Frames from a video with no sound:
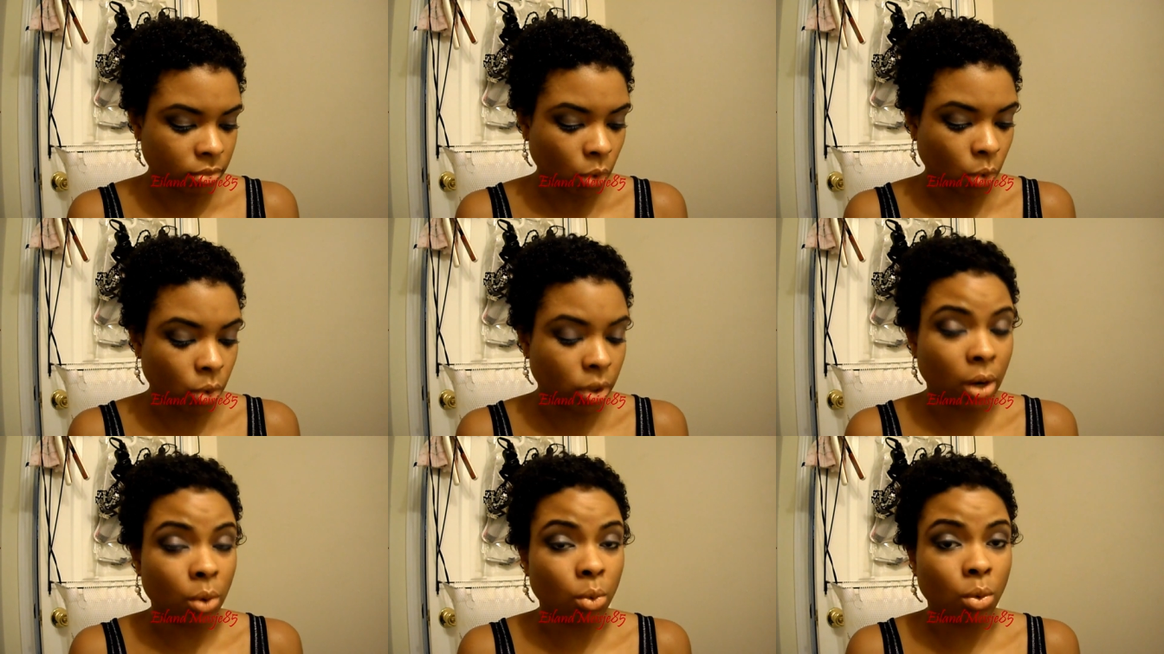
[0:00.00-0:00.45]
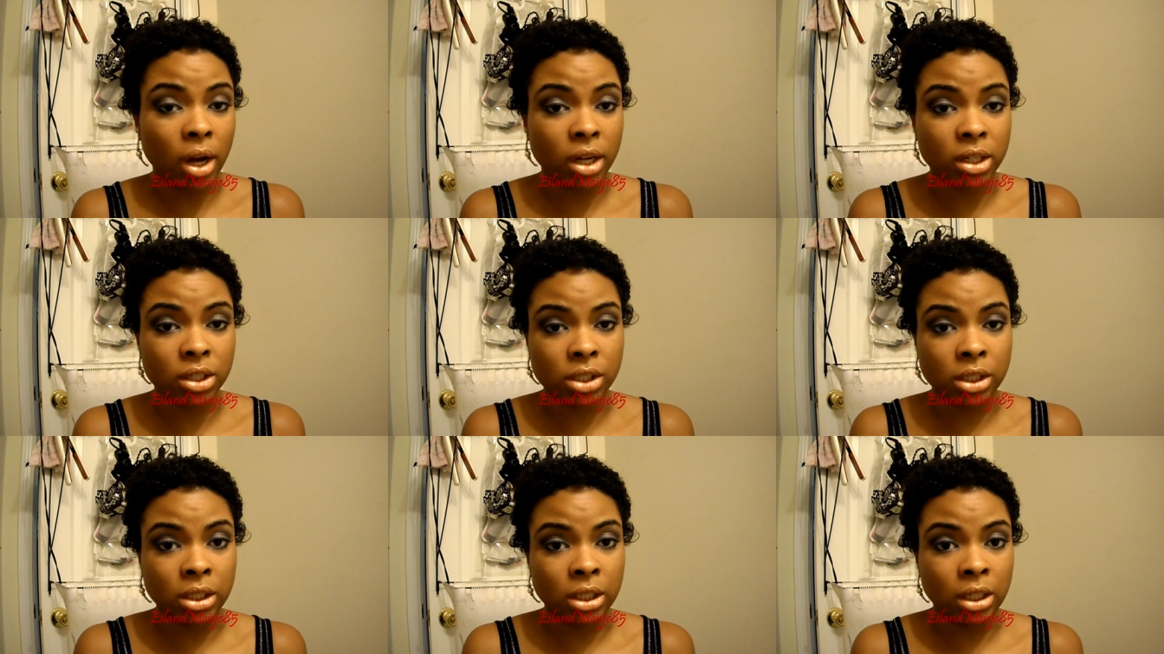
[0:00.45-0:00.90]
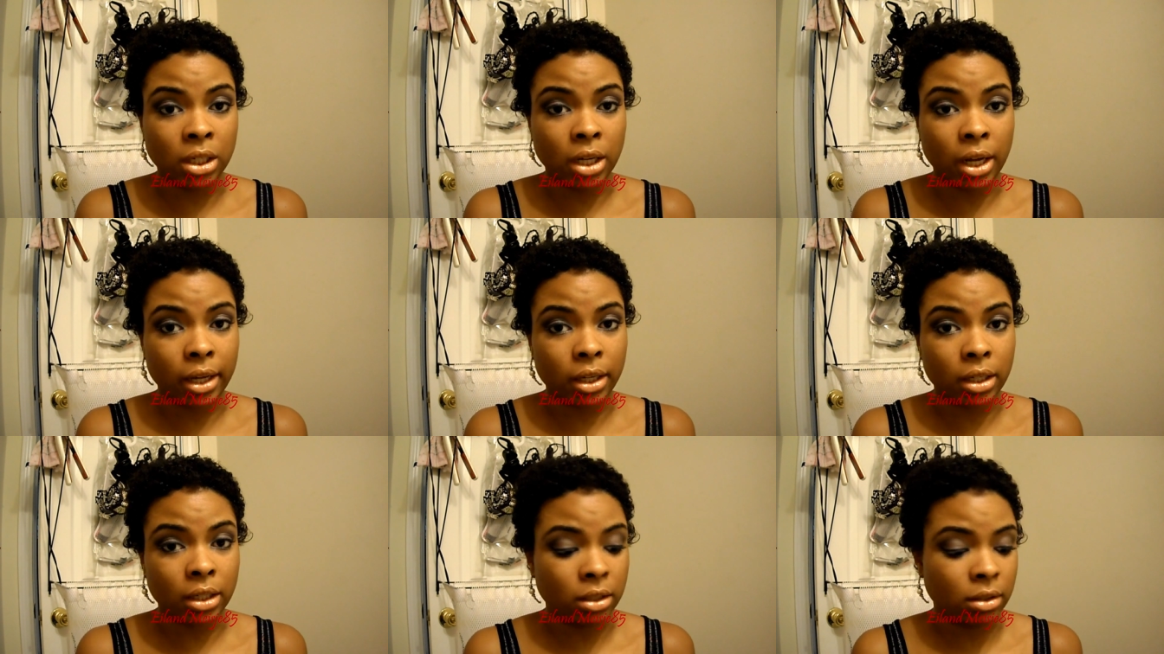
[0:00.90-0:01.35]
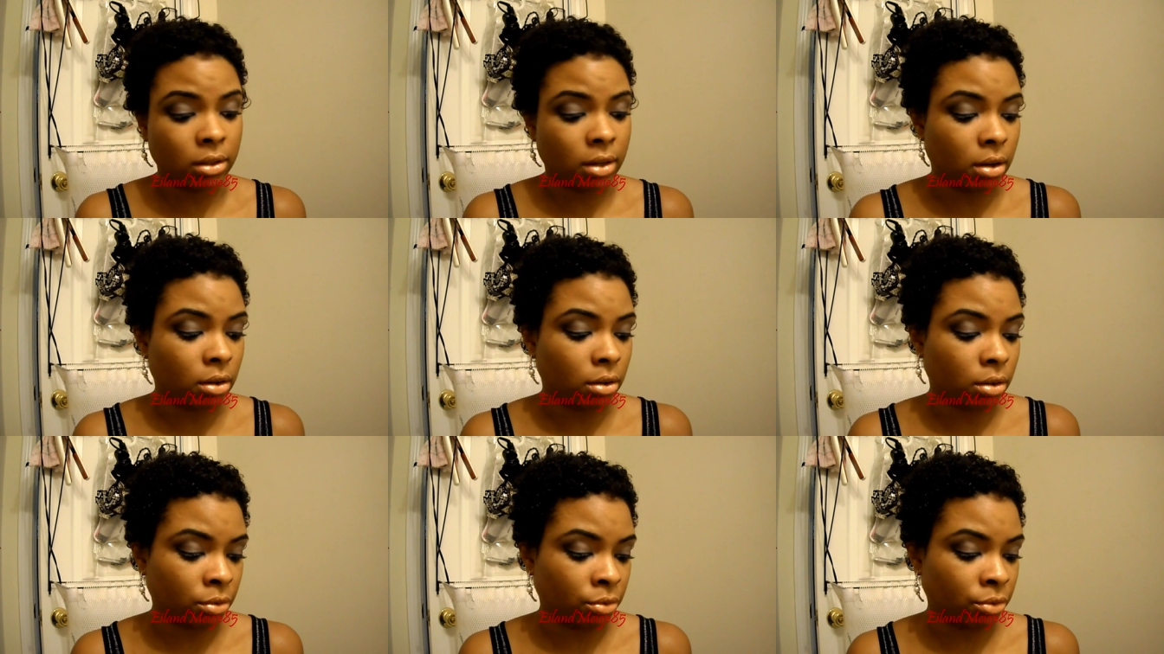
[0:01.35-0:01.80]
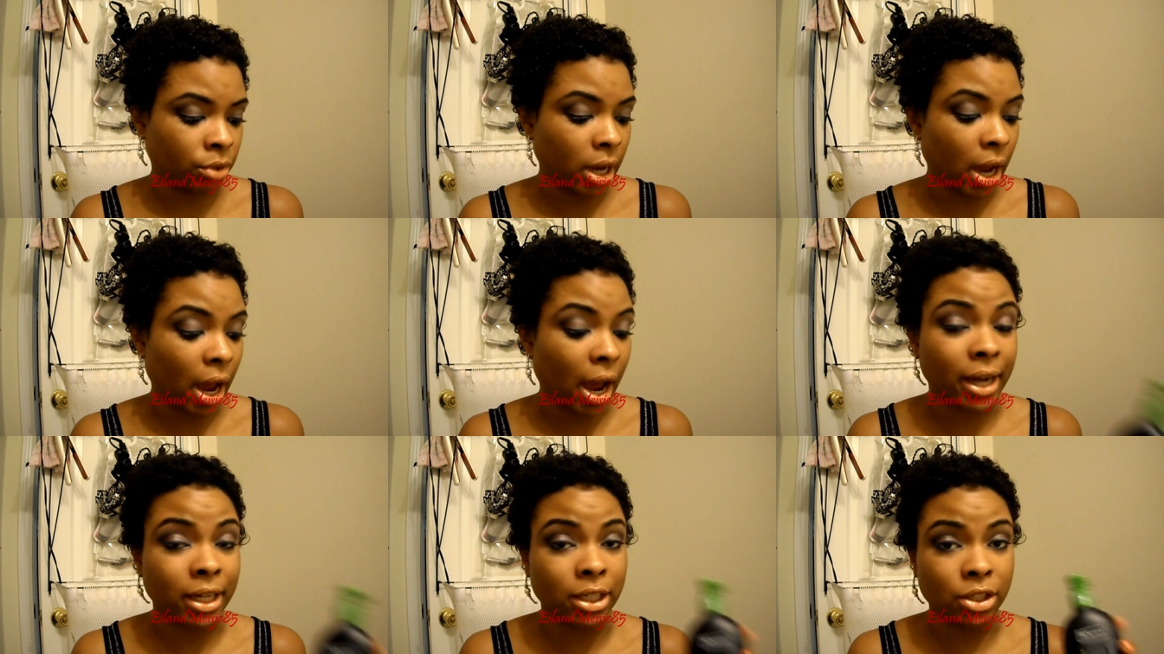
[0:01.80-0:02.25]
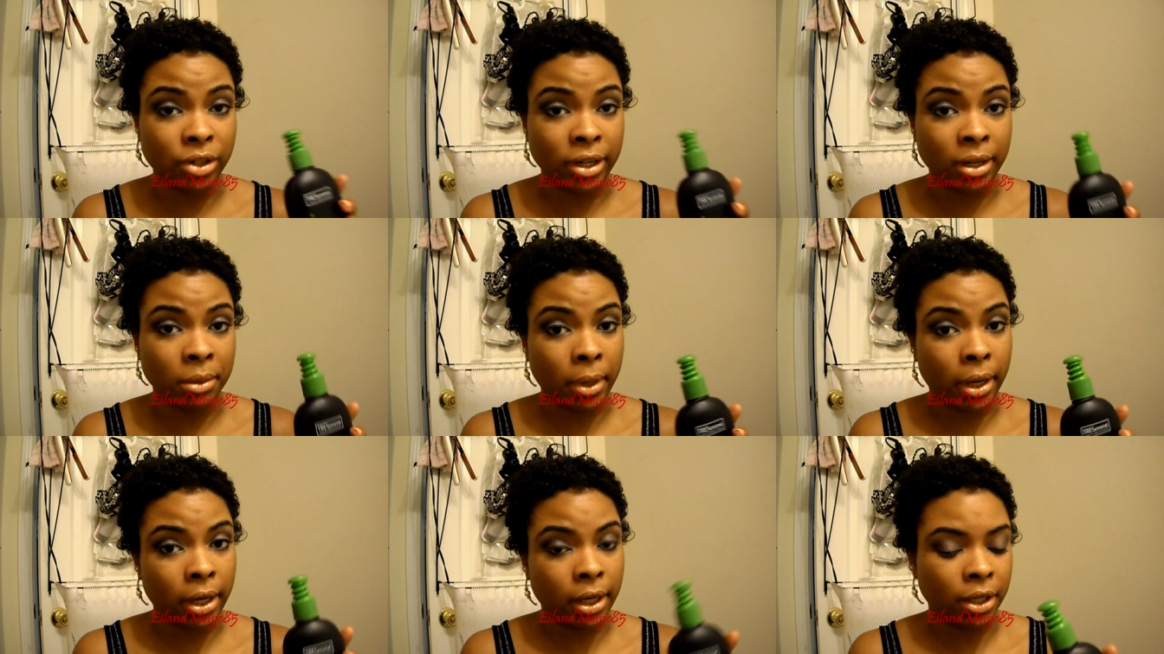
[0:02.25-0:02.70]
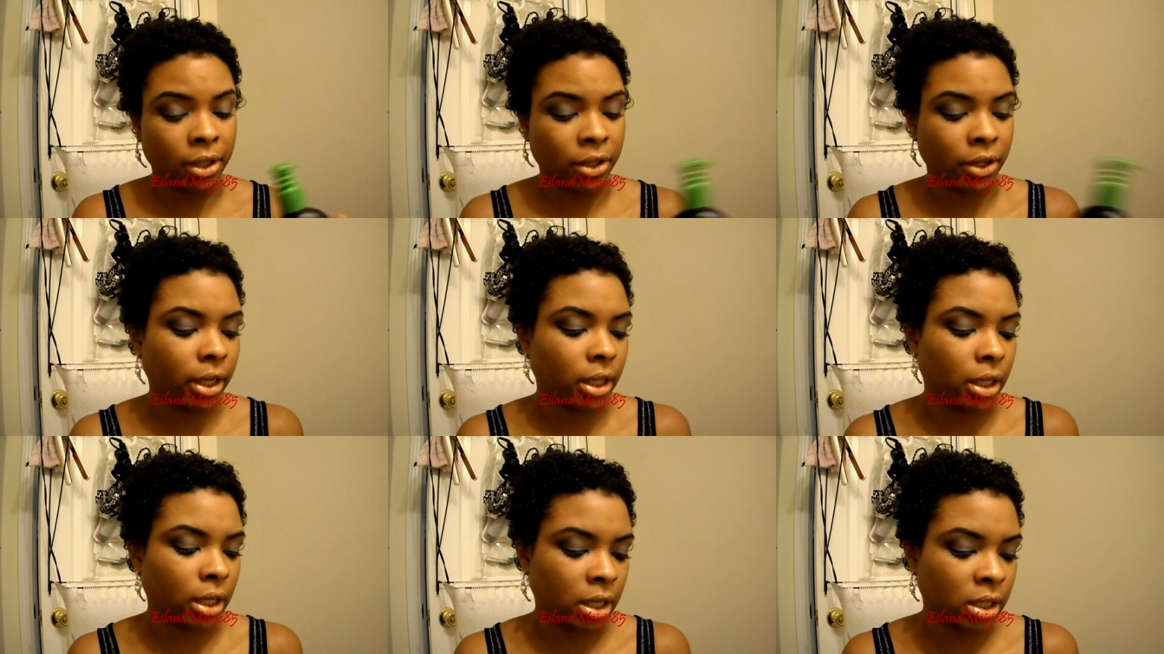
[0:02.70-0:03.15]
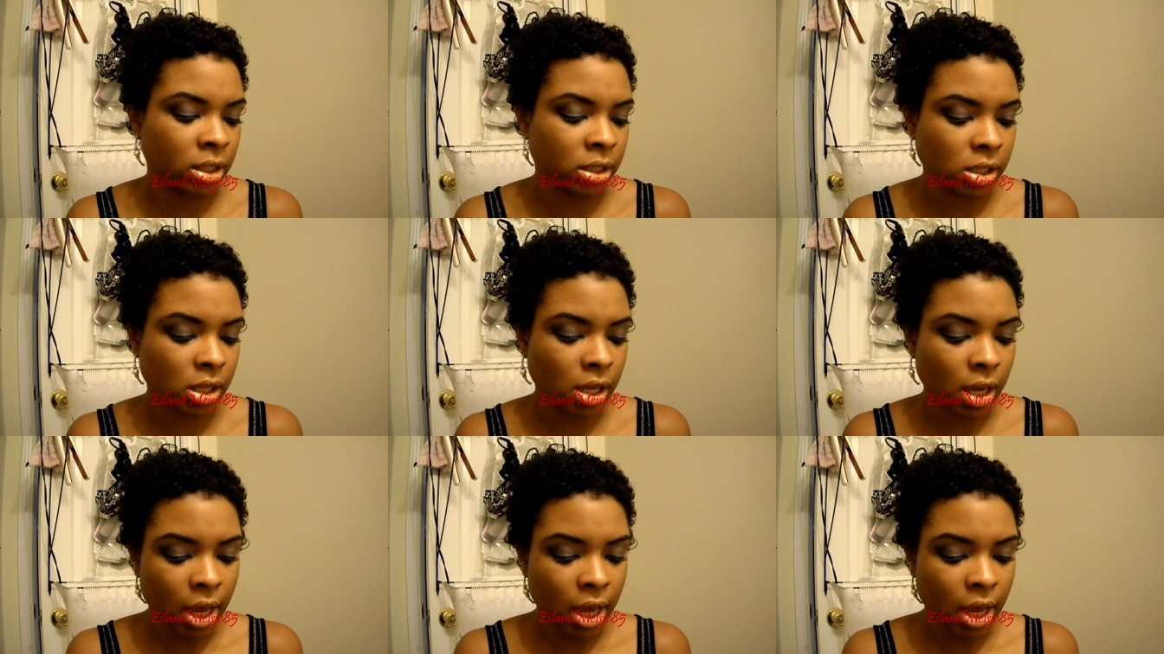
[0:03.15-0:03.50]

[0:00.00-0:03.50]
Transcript: when I washed it I could rehydrate my hair I guess.